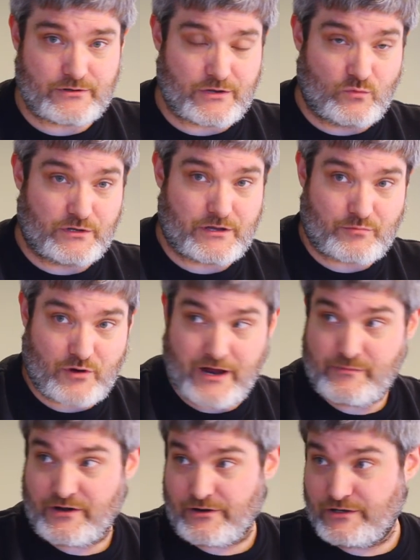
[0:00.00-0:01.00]
and one's a
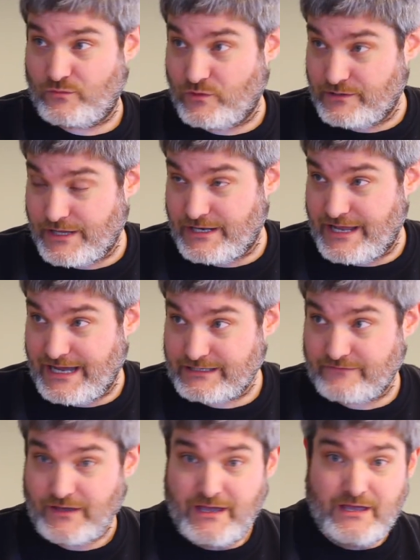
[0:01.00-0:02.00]
primary and one's
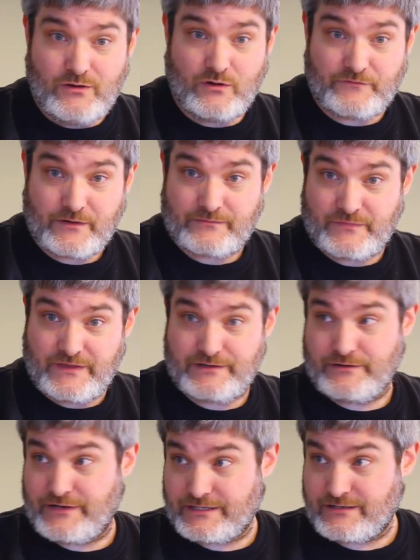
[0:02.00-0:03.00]
inactive, well, if your, the
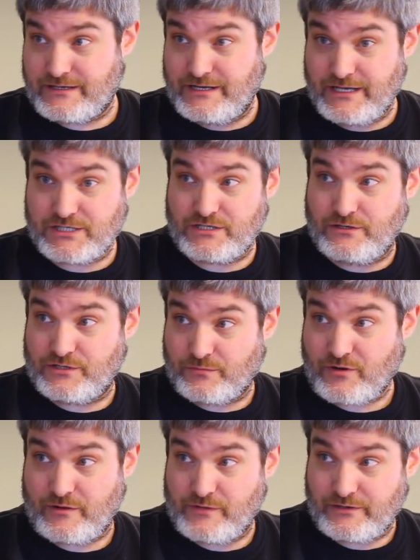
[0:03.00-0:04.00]
internet connection on your
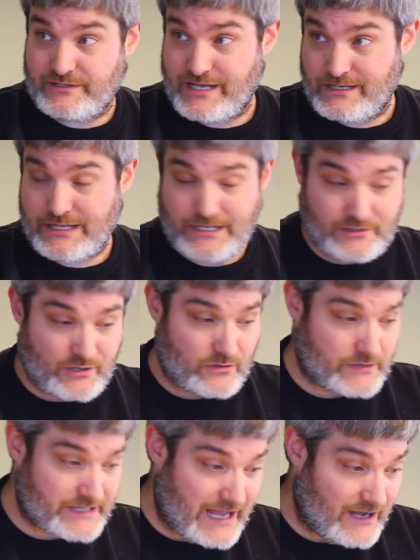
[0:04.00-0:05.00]
primary data center
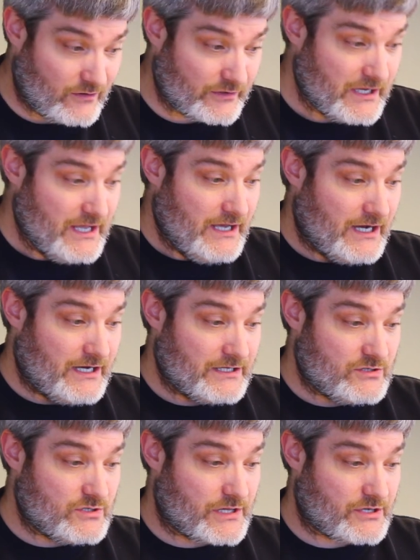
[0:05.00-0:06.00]
goes down, uh,
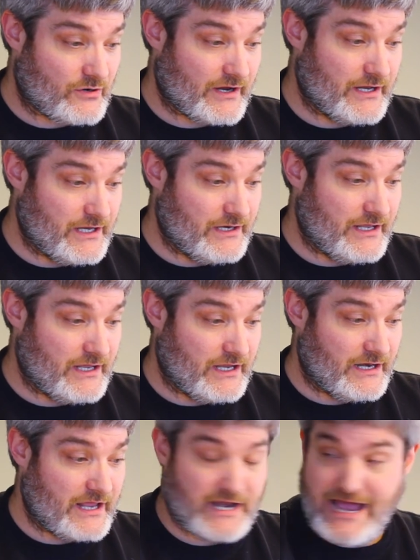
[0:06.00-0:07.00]
you just created a,
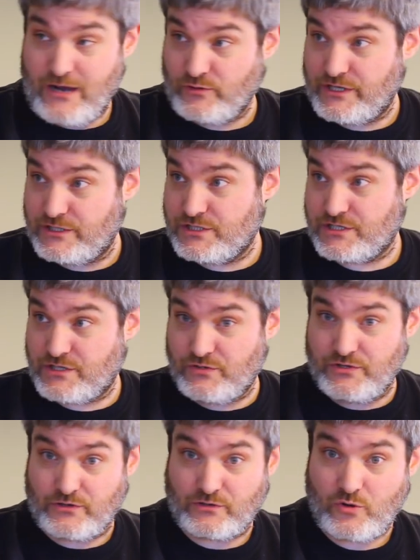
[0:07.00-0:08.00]
an outage to
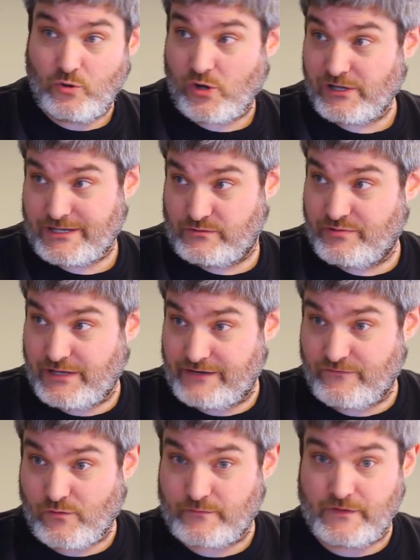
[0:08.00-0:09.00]
your whole cloud
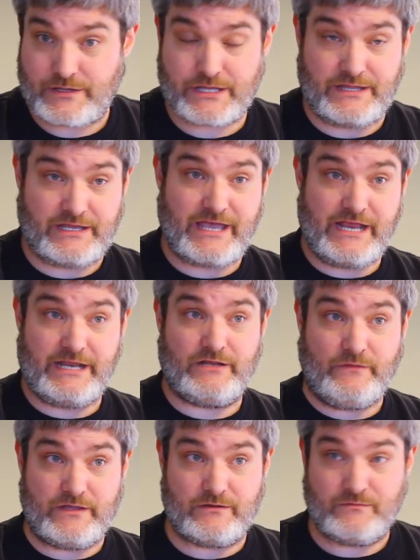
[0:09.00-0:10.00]
platform, thus
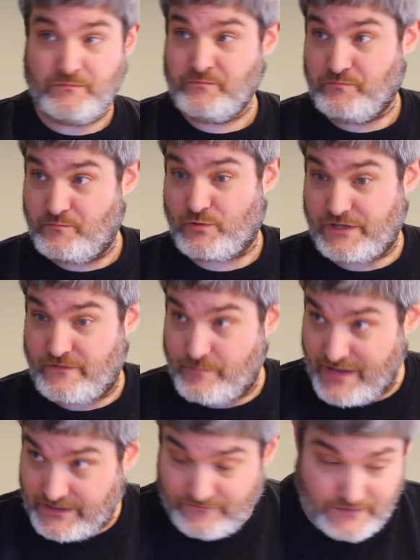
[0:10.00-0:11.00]
negating the most of the
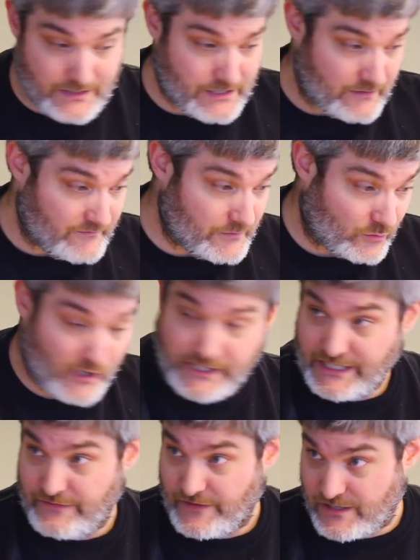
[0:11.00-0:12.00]
benefits of it
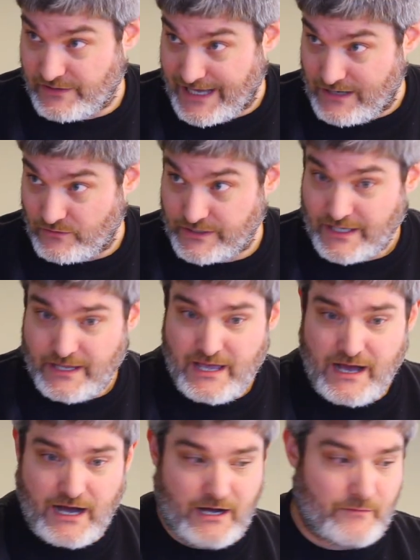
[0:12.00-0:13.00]
running in the cloud. Right.
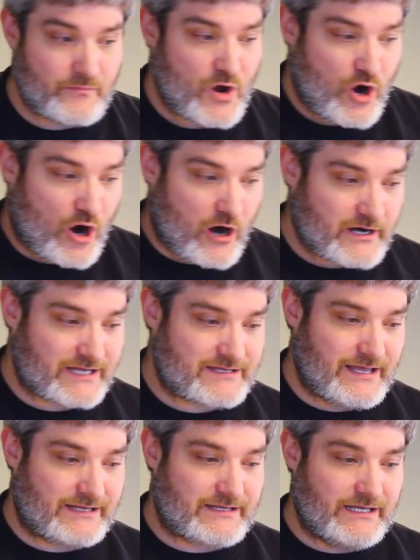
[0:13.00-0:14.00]
Um,
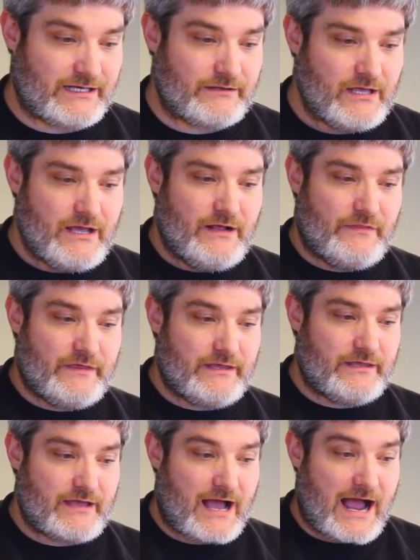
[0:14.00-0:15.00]
architecting
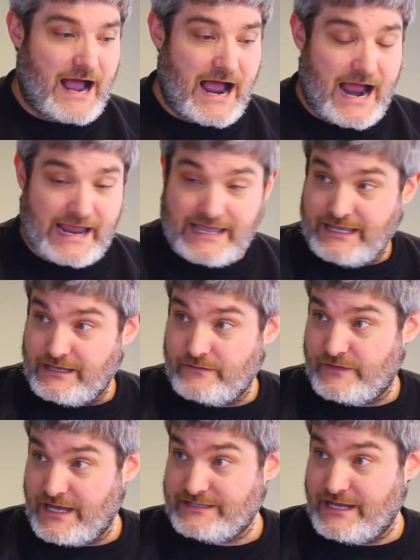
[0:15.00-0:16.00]
the i
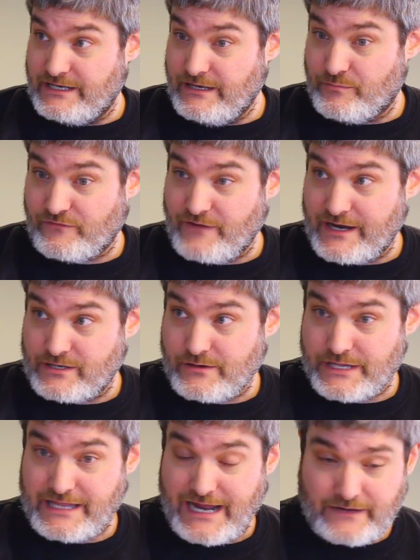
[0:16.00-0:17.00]
the identity provider
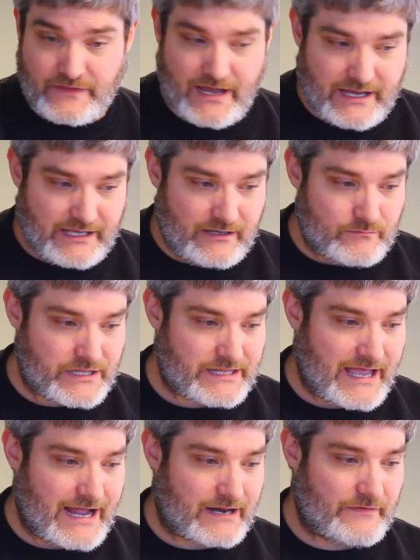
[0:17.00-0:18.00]
stack, the IAM
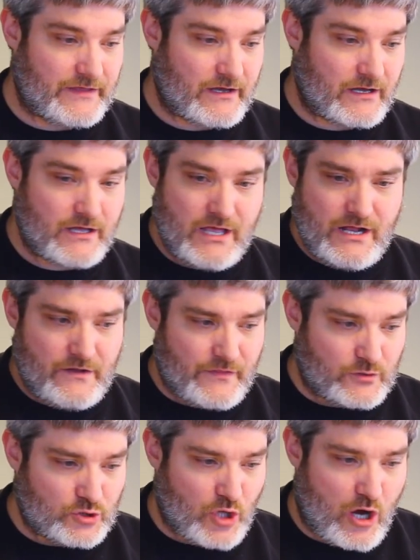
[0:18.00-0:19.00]
stack, the uh,
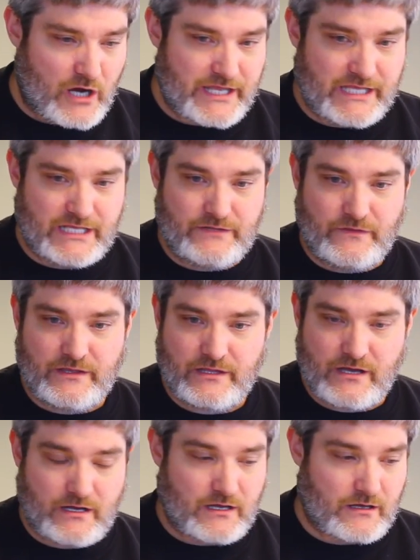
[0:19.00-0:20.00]
the logging,
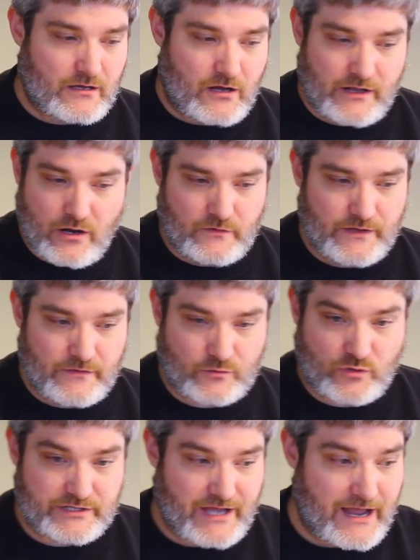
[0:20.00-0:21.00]
the uh, and all the other
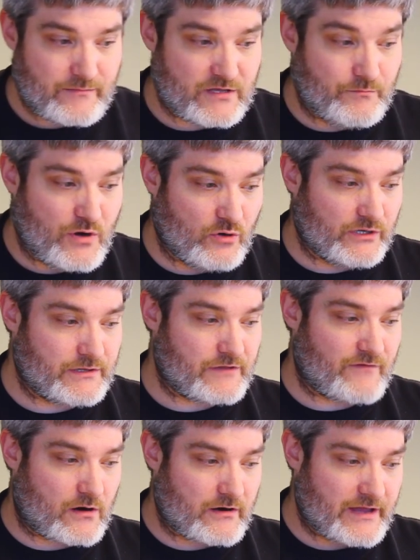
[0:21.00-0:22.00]
runtime components
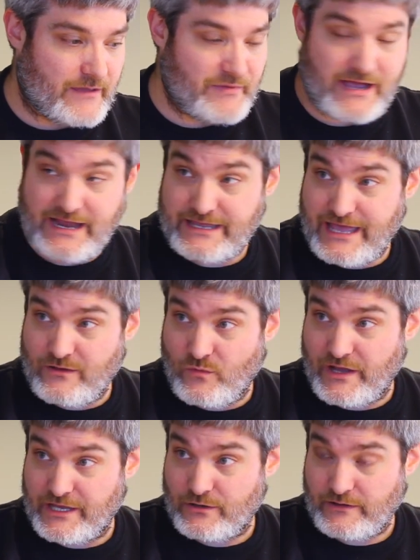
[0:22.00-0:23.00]
of our API
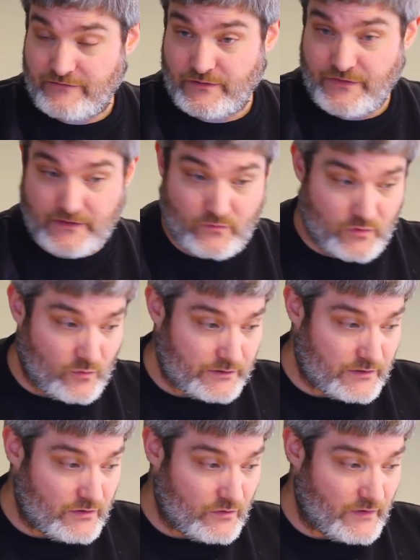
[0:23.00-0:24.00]
gateway and everything that we
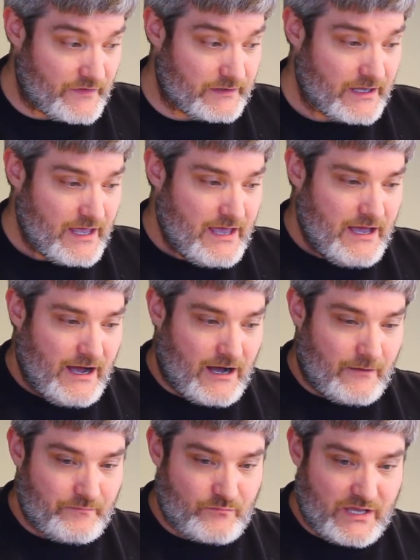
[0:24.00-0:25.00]
wanted to do with it,
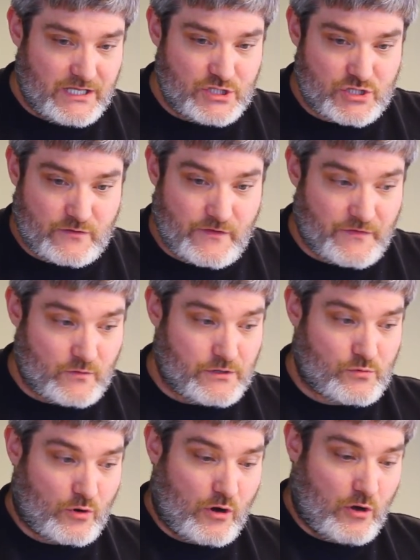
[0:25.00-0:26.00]
um, making sure that those
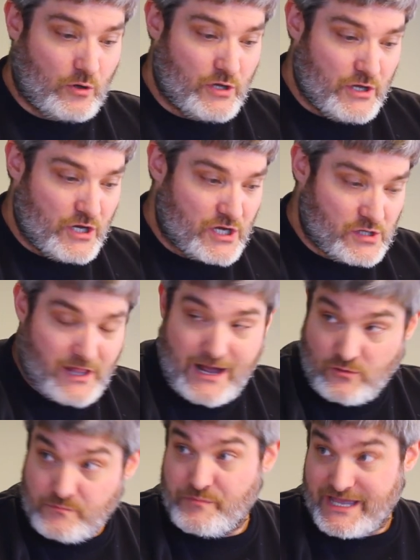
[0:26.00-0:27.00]
were all
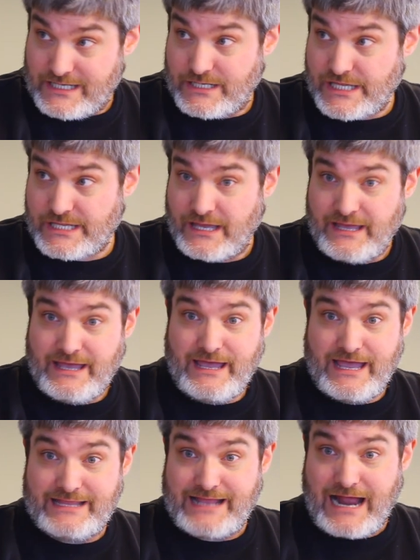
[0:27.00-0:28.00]
cloud based
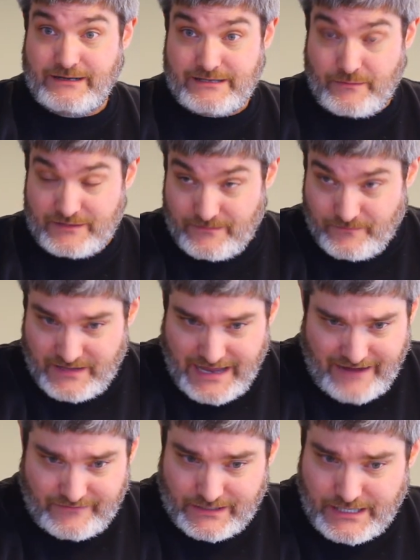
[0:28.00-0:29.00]
and not de-
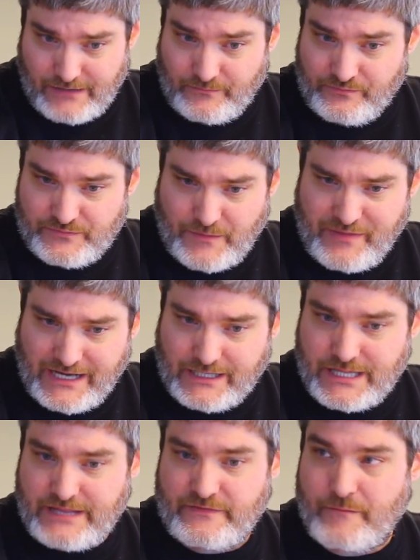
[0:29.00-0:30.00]
having some
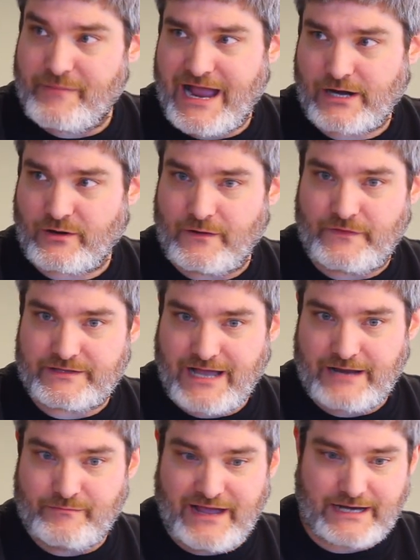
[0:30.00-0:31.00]
dependency in the background that
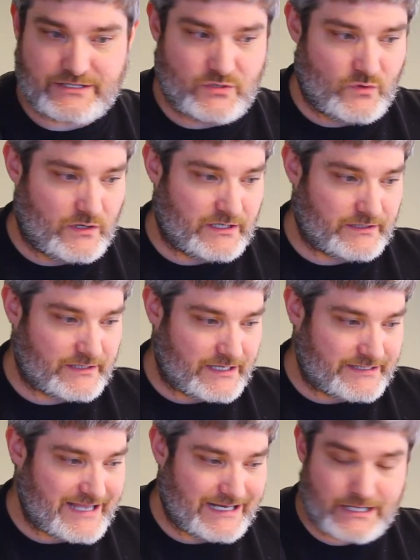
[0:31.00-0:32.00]
tied back to a, a
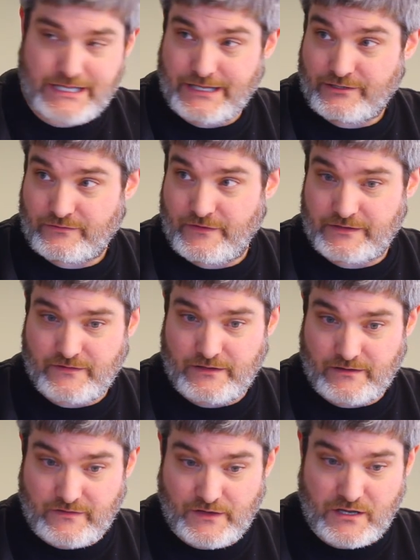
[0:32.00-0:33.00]
data center that
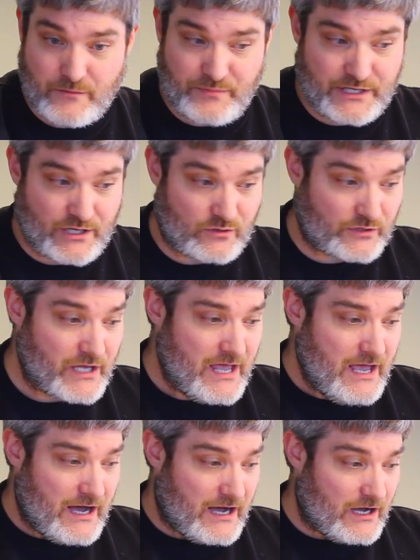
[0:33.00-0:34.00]
the, the company owned
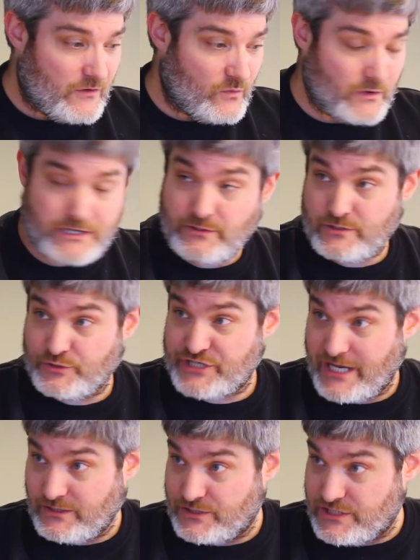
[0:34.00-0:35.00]
uh, was a little
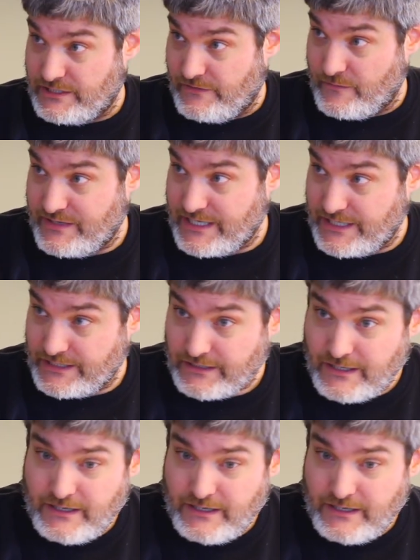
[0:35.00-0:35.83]
challenging in the beginning.